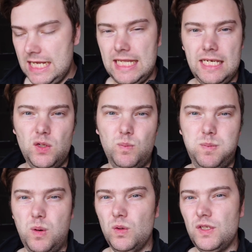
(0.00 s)
that you
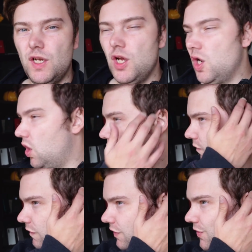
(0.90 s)
put
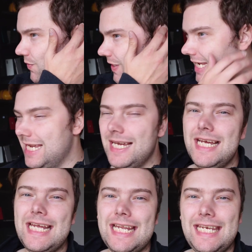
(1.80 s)
over your ear.
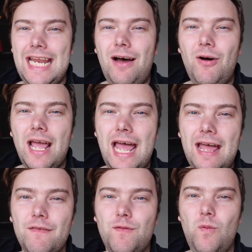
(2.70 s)
Now I
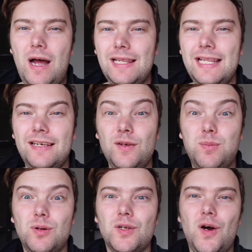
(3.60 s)
have one that you
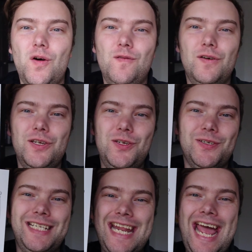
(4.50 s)
put over your
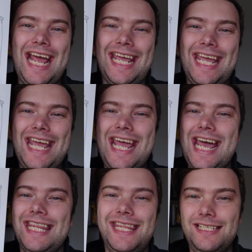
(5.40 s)
neck,
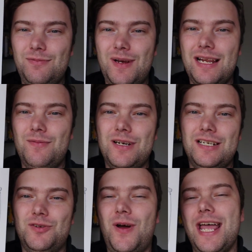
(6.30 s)
and this one I want to
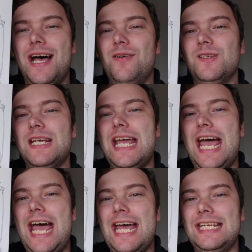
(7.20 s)
try out
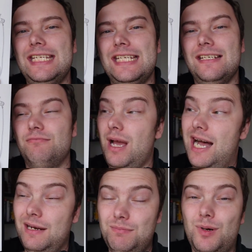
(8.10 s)
and
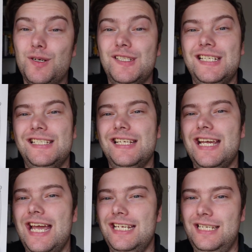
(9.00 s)
unbox it
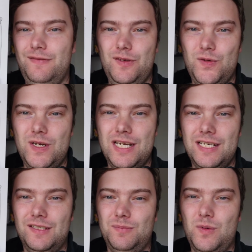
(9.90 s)
and give you
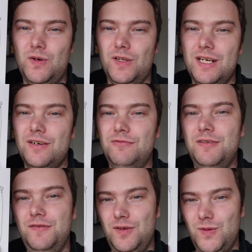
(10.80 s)
a small
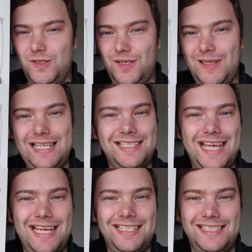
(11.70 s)
review. So let's
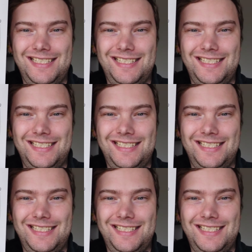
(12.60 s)
get